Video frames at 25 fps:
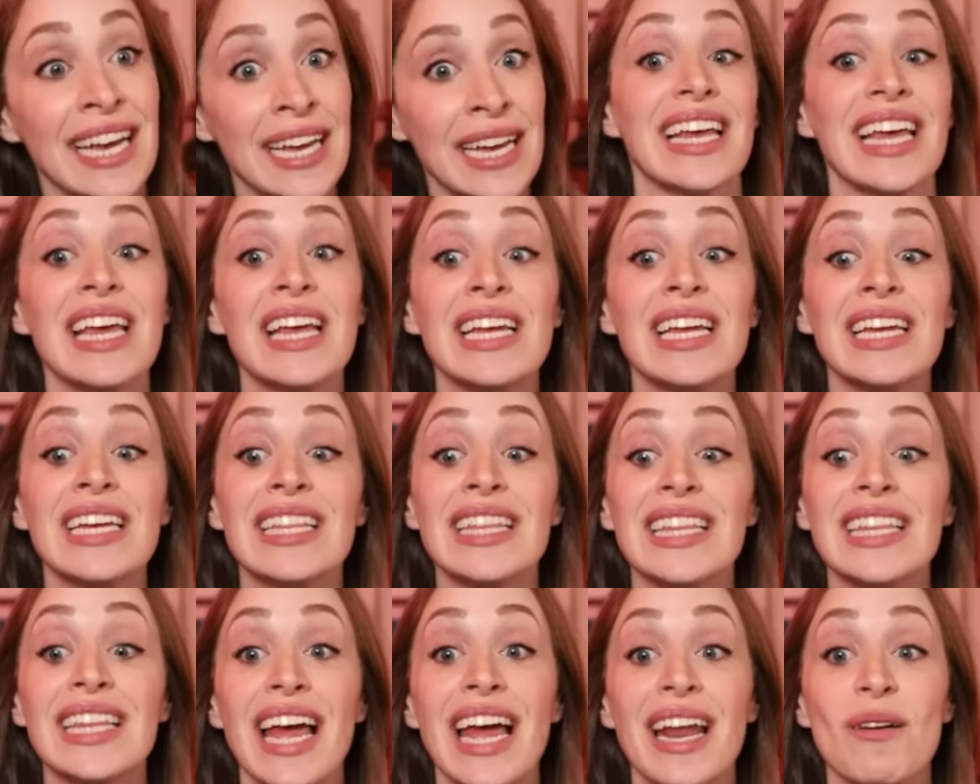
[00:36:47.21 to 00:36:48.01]
He
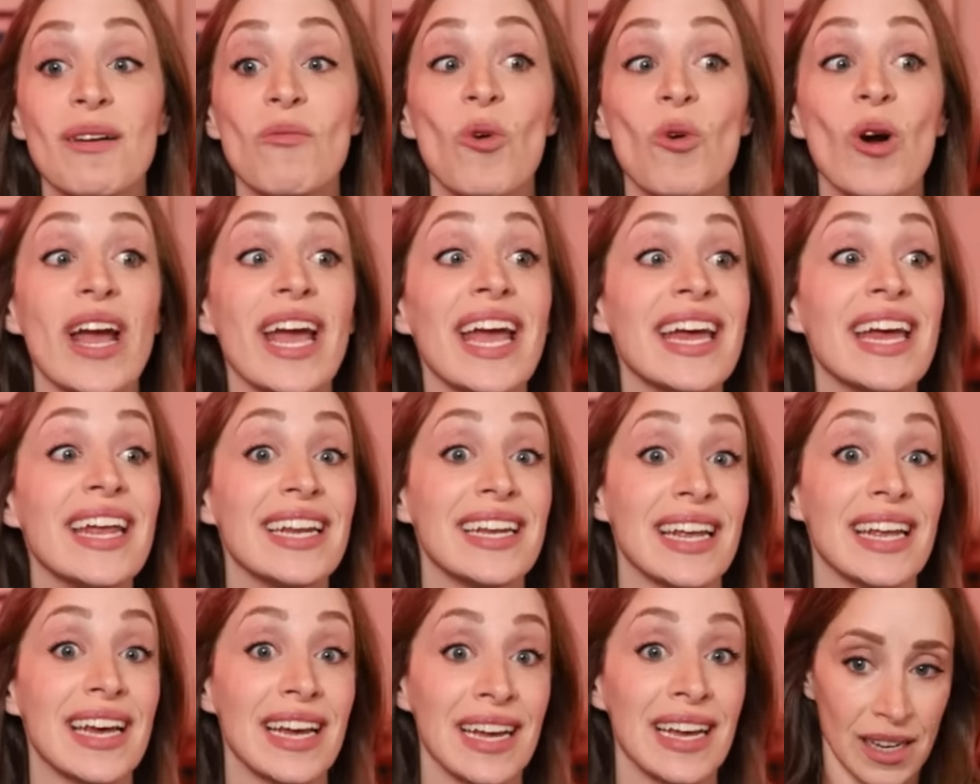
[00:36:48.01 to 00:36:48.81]
let him
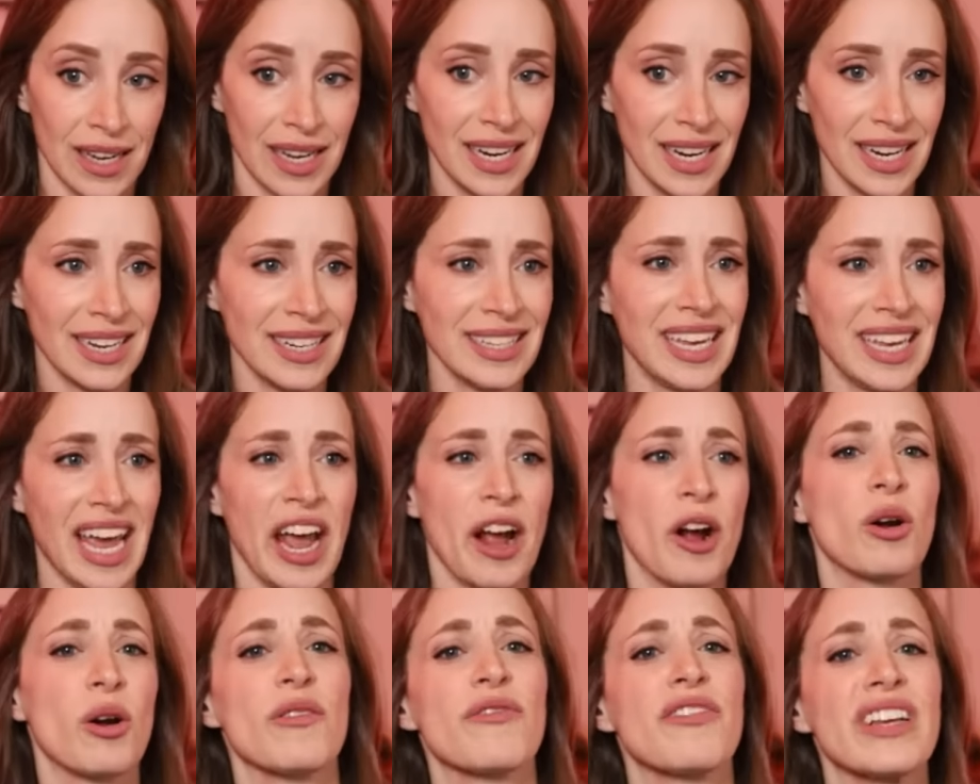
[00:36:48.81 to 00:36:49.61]
win. He didn't
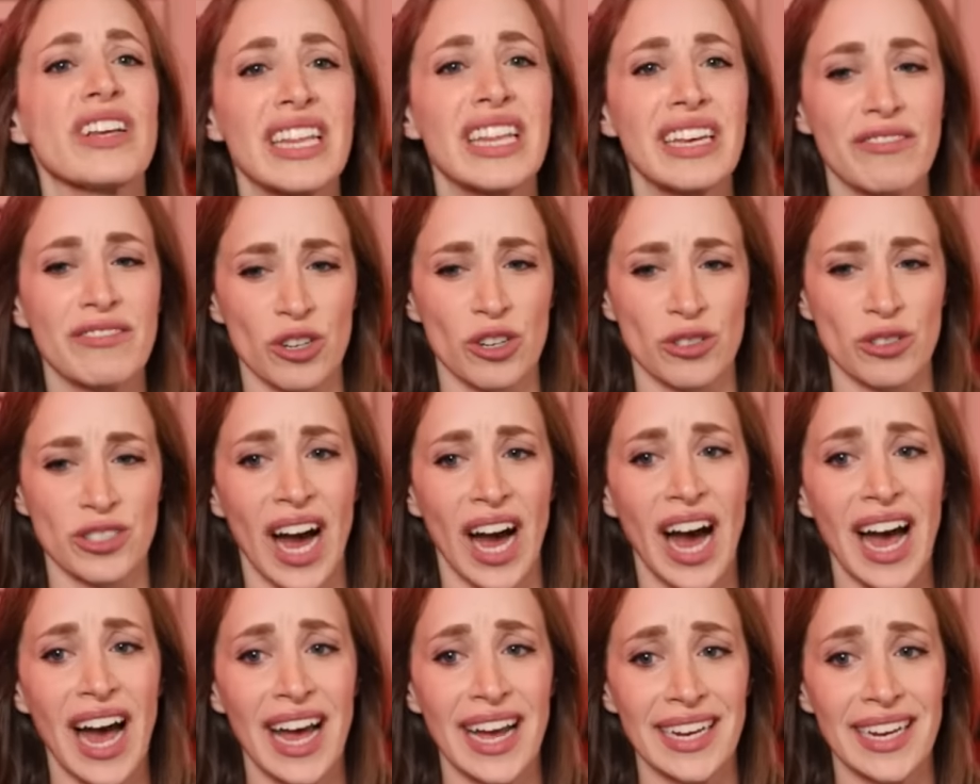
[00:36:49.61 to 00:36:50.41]
care if he lived or
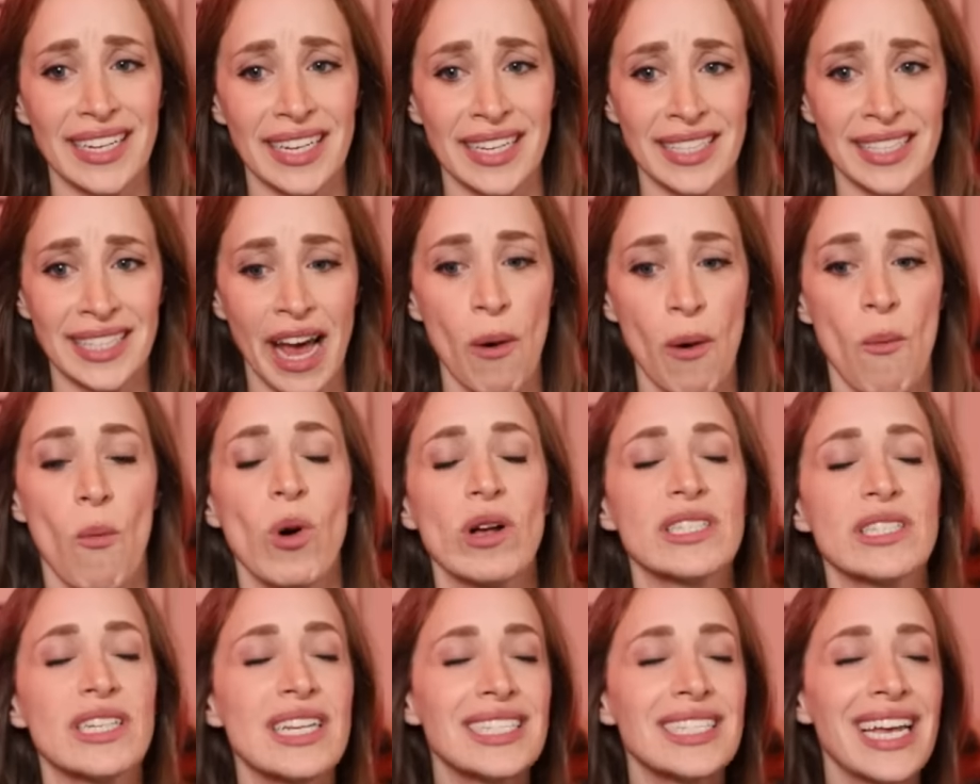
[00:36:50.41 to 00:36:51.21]
died. That
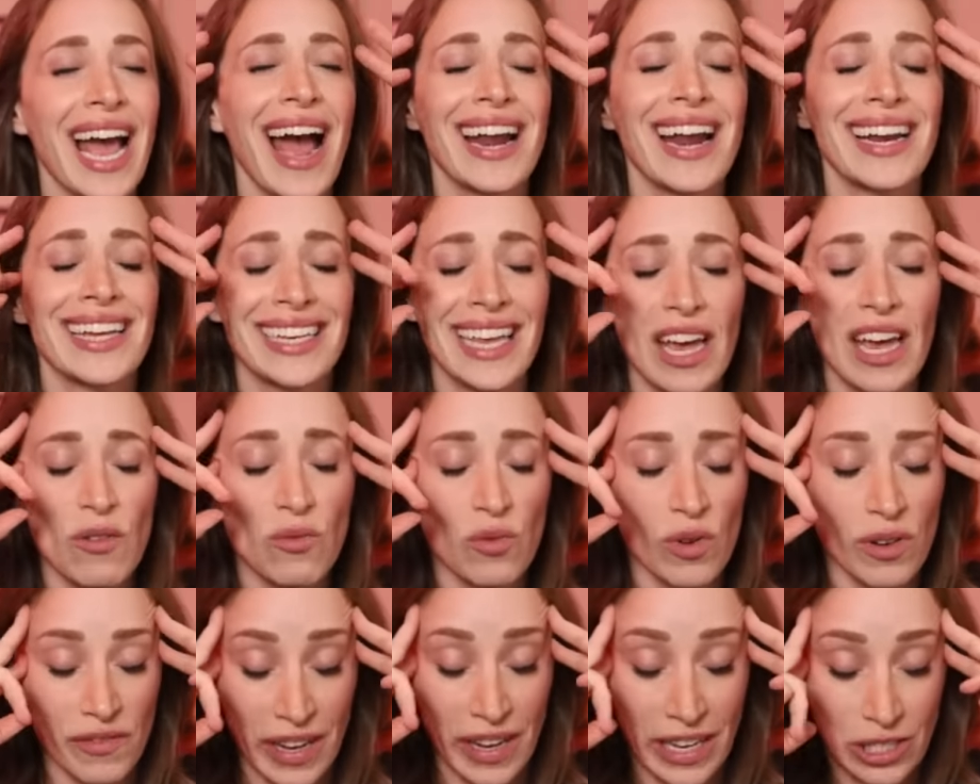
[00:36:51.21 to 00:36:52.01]
wasn't how to get
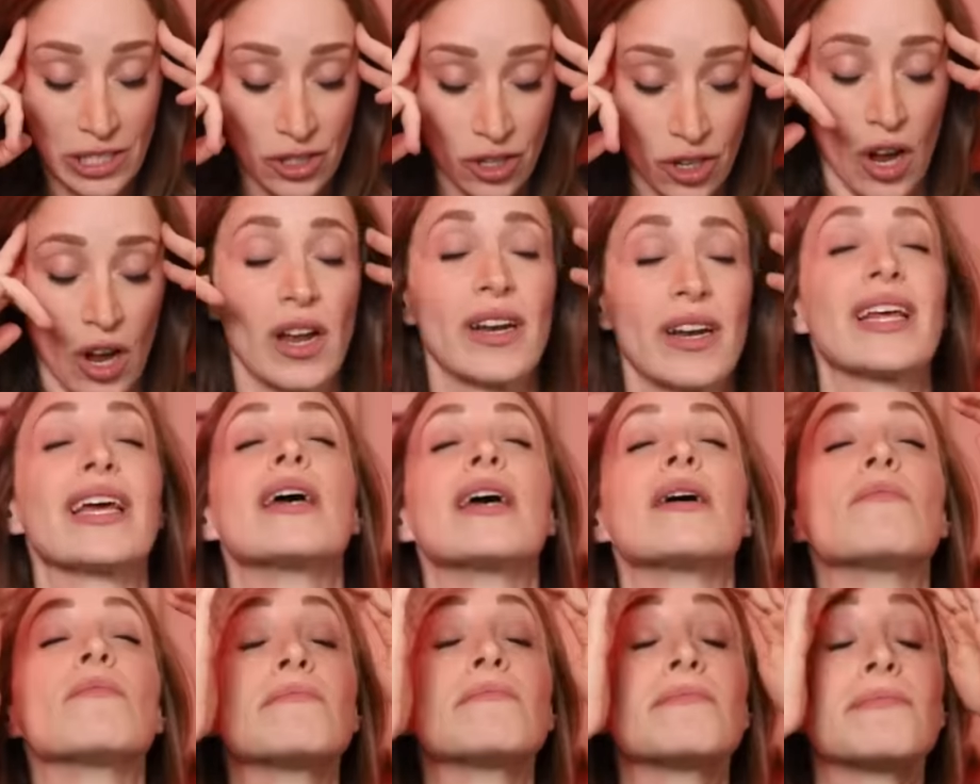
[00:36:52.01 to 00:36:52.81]
revenge on
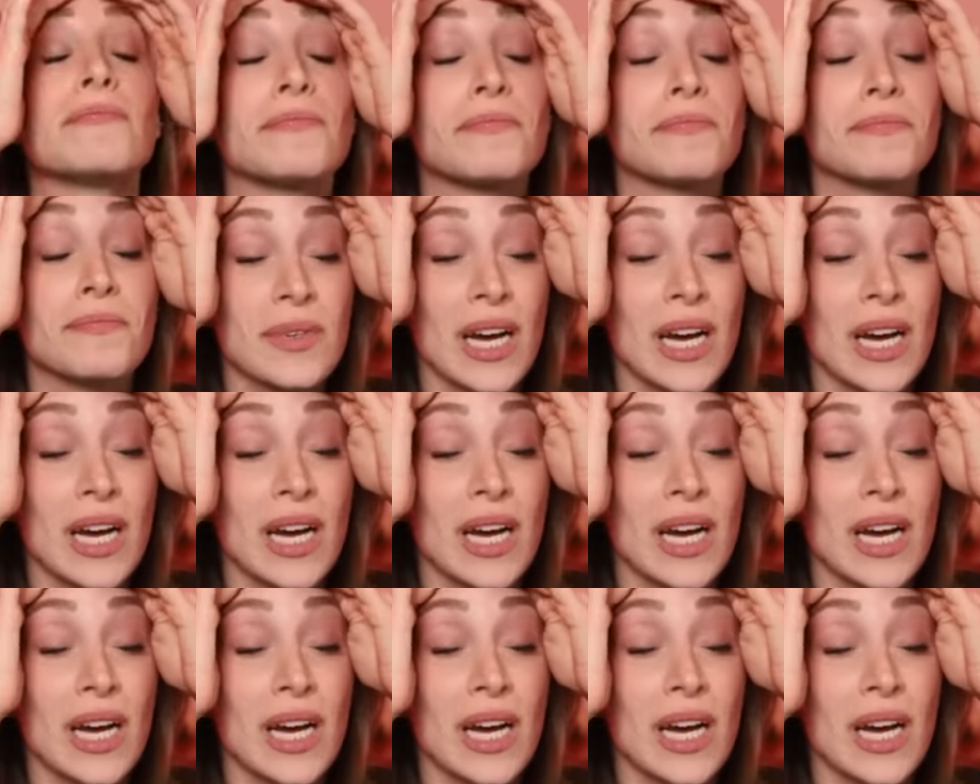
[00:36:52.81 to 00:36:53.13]
him.